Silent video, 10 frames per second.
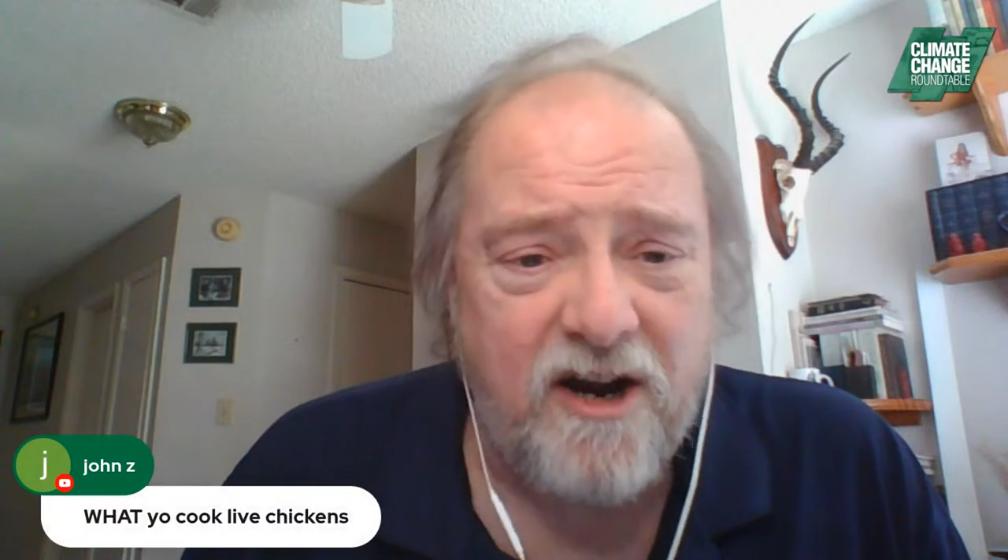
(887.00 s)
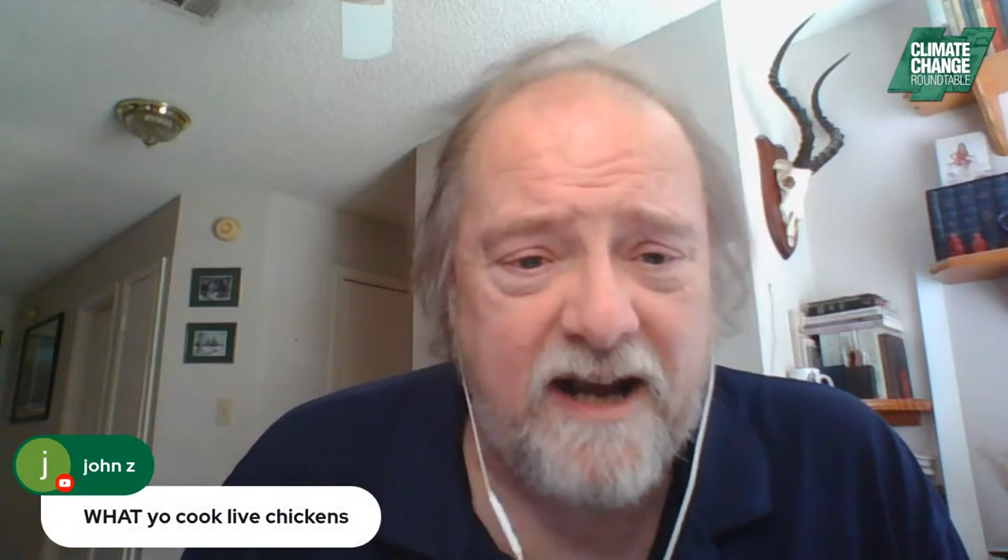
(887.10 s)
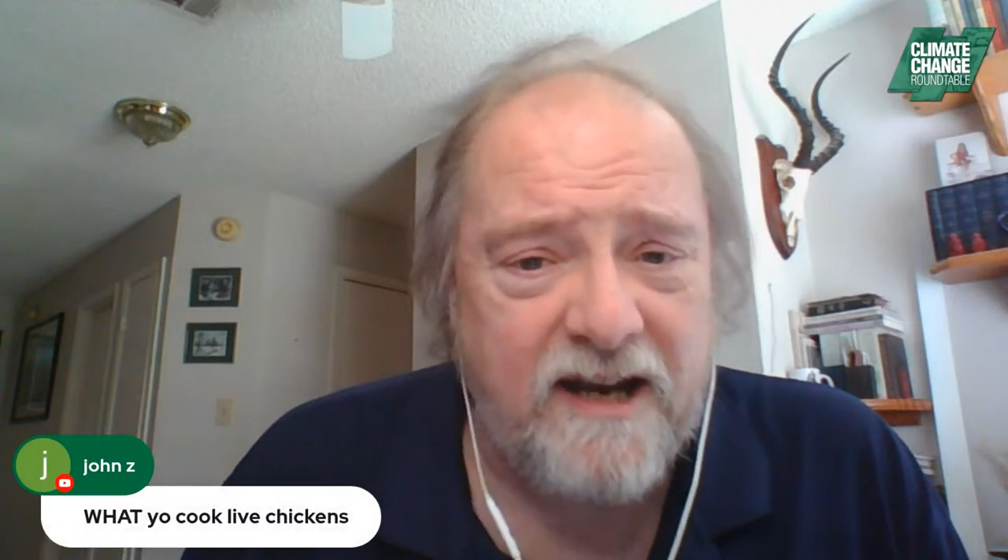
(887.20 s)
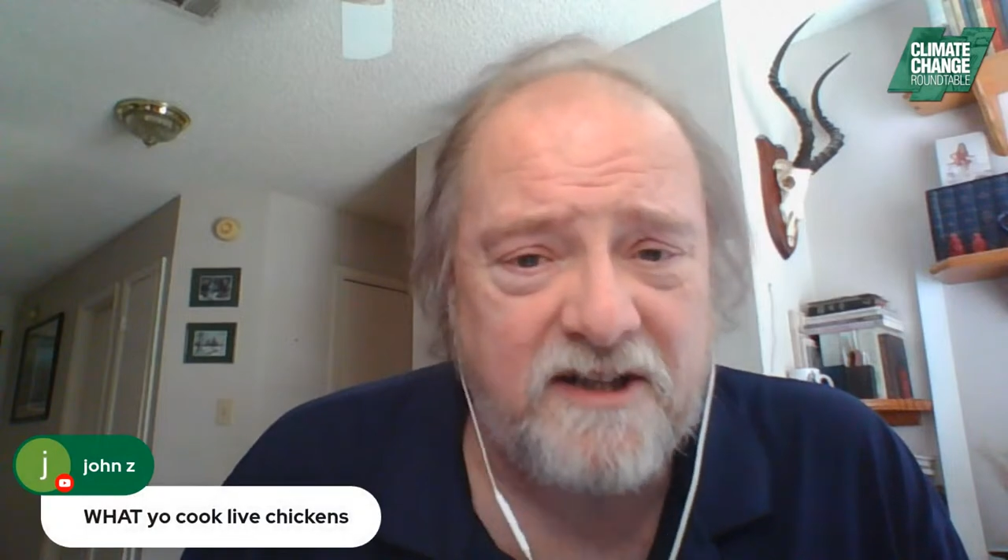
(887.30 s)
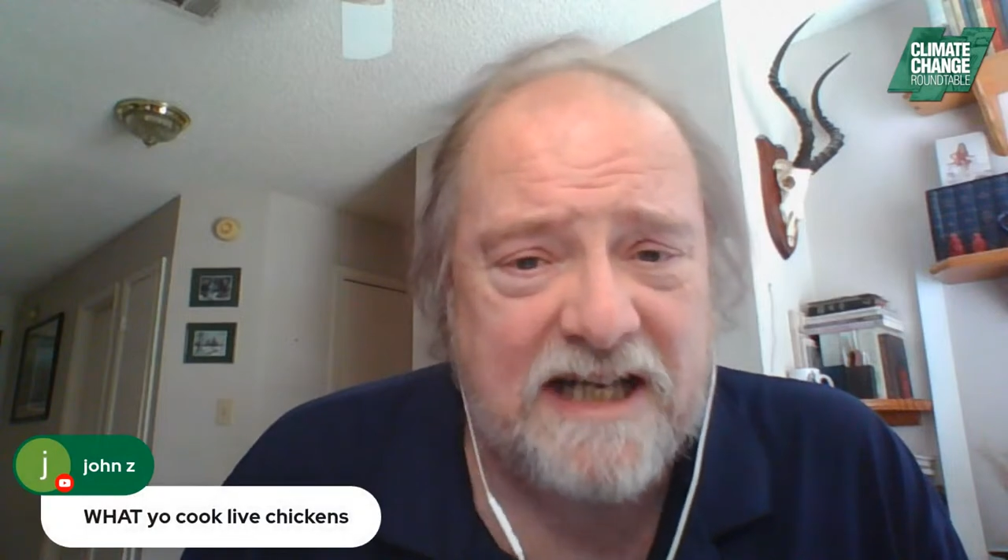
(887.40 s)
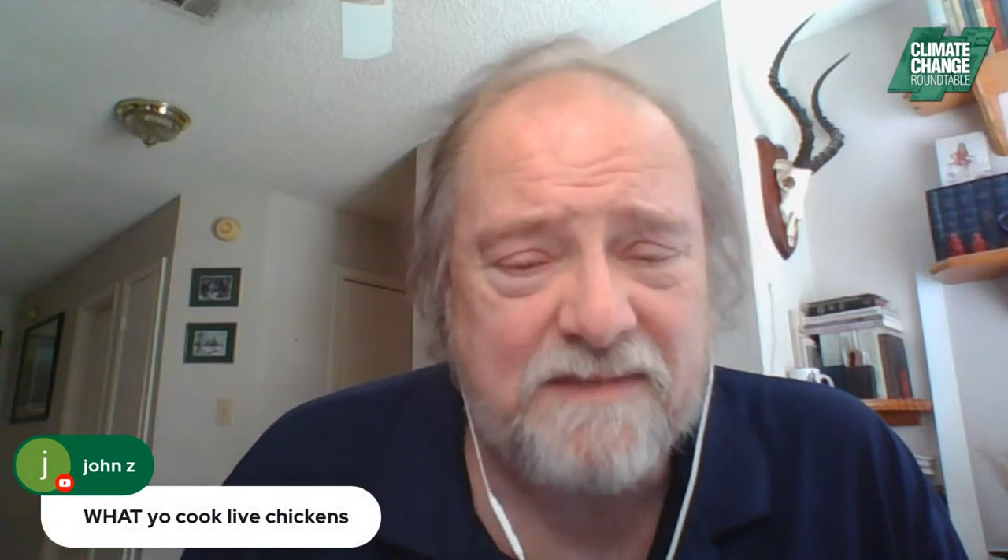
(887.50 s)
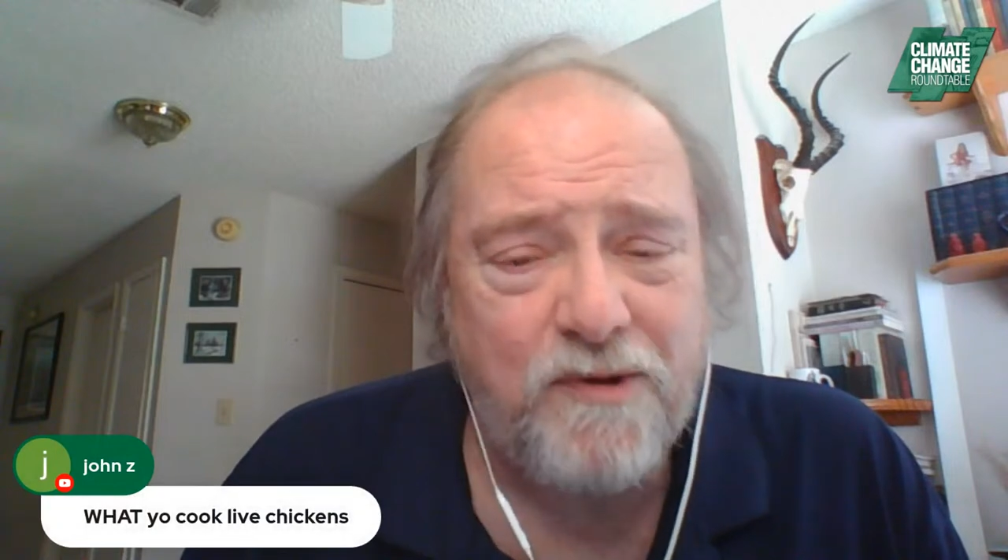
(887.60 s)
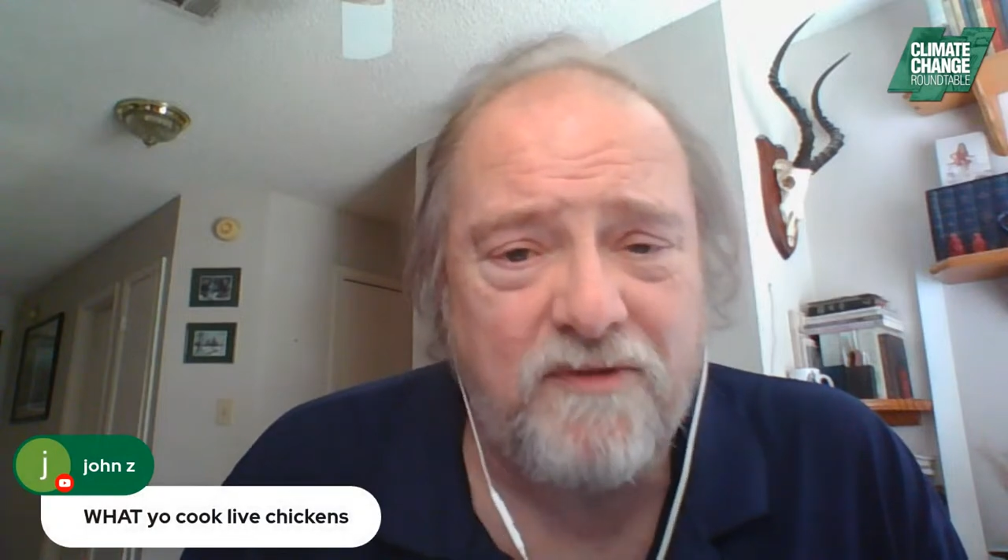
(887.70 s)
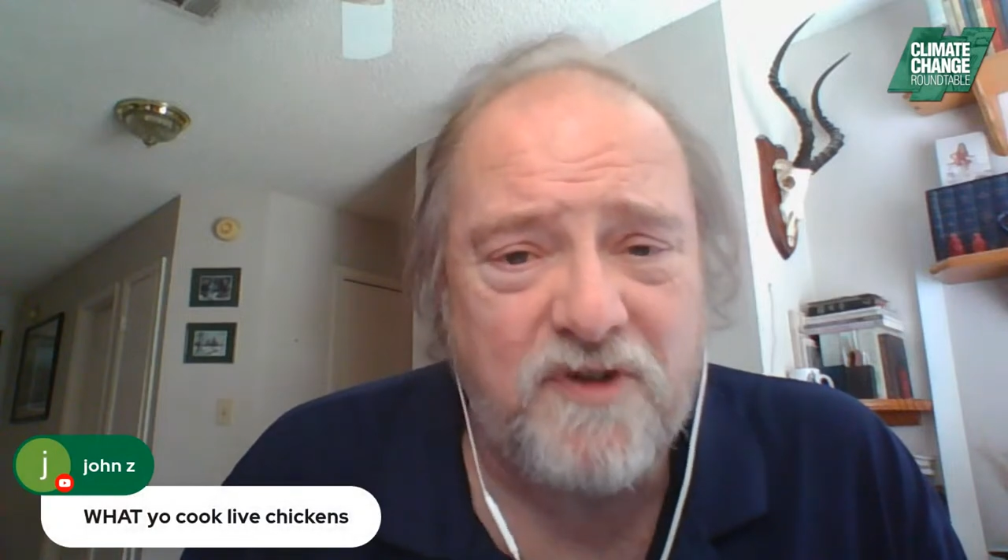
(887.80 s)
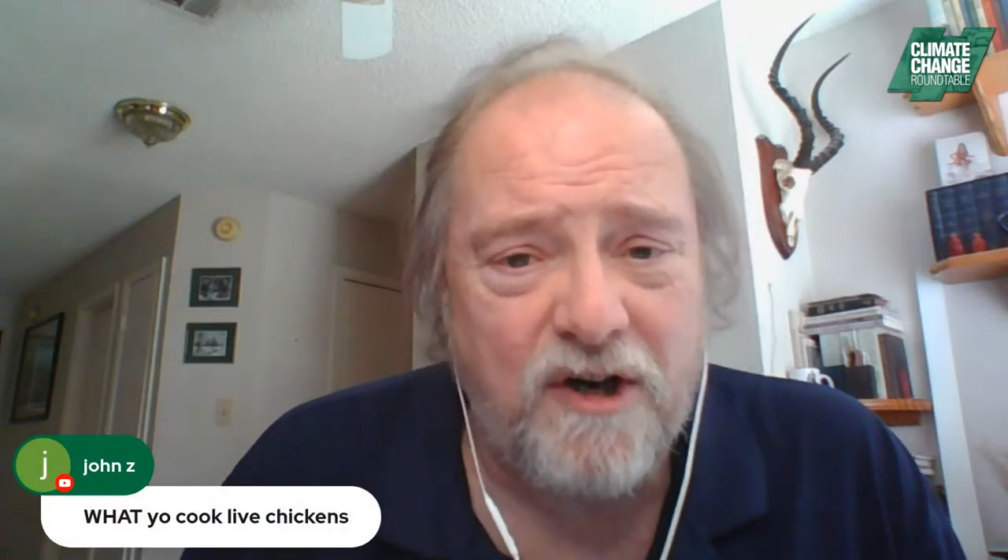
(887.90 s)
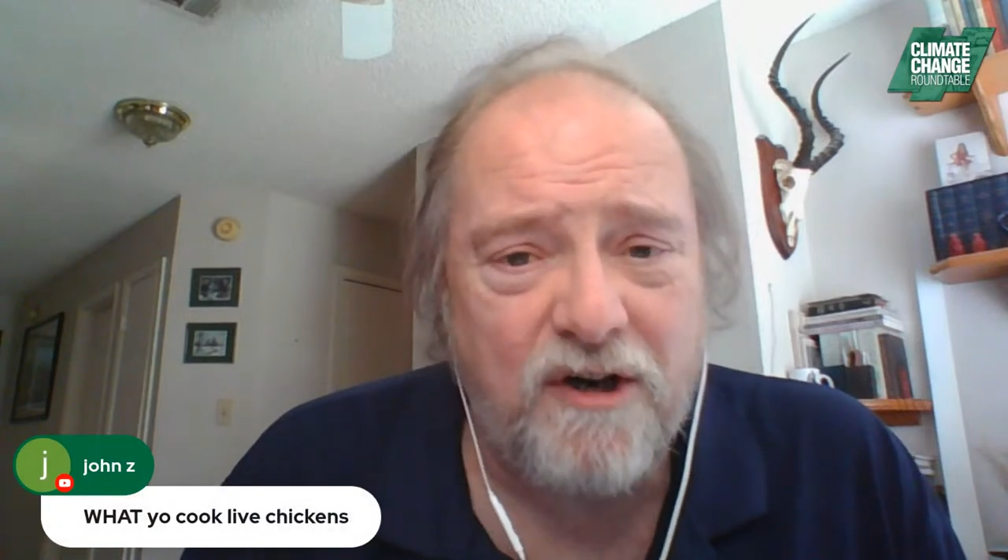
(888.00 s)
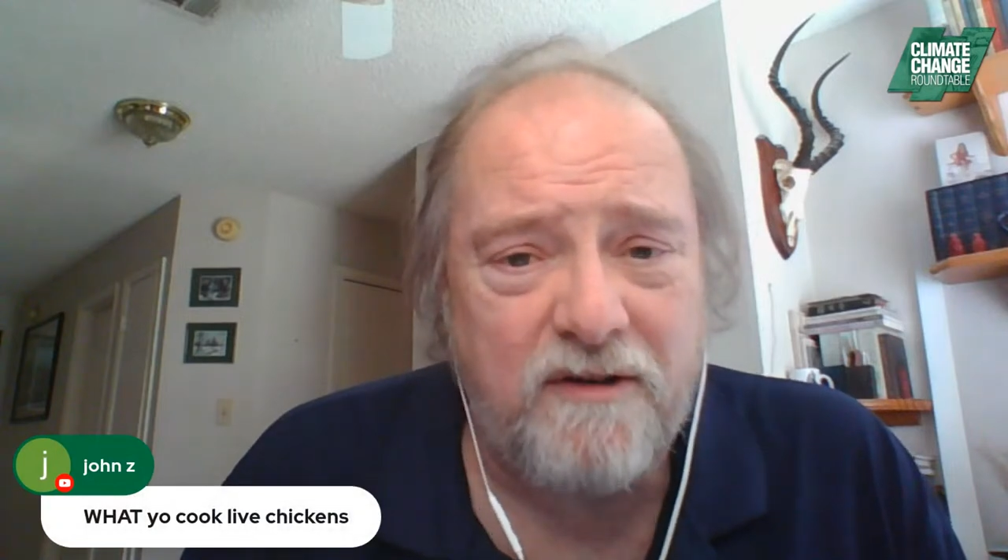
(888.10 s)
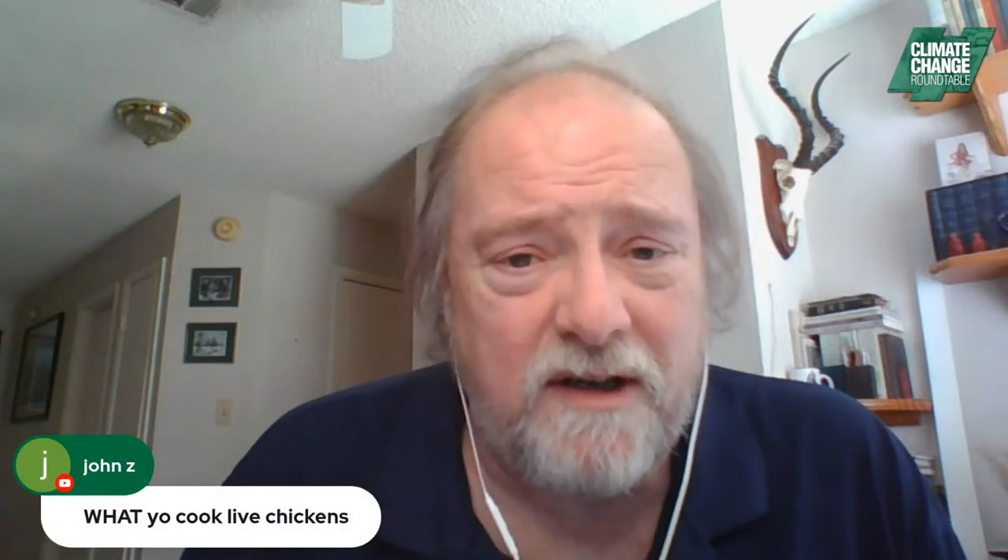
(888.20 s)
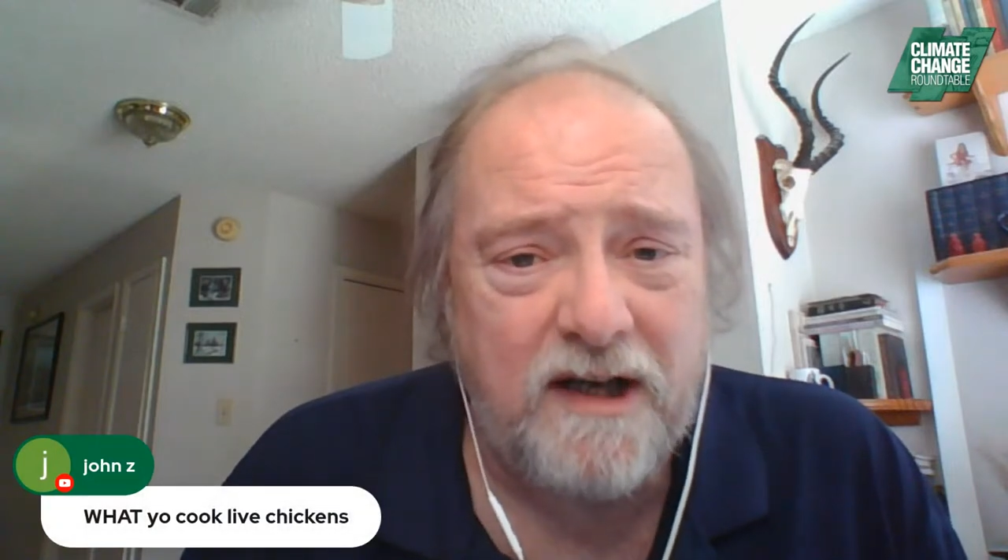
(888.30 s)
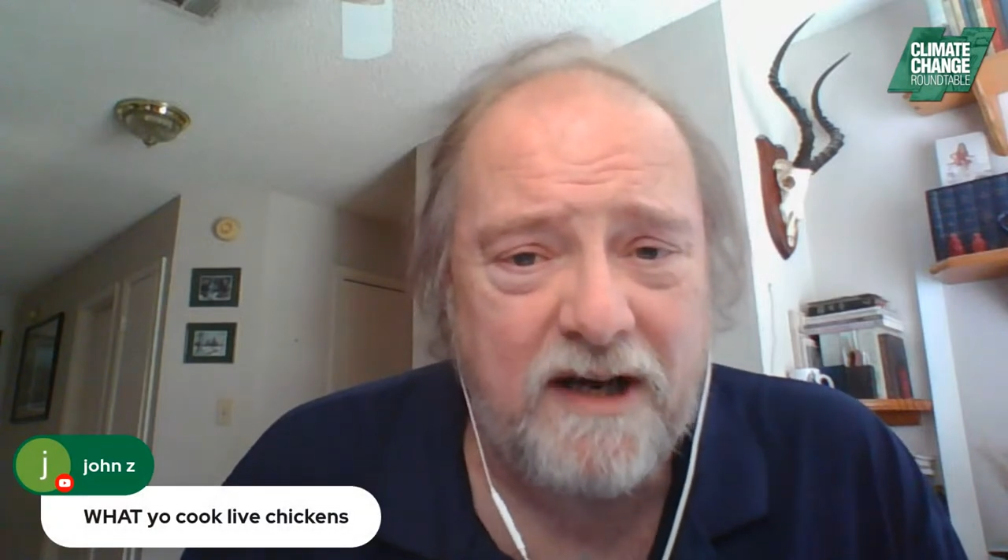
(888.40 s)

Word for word: there and ate a teaspoon of dirt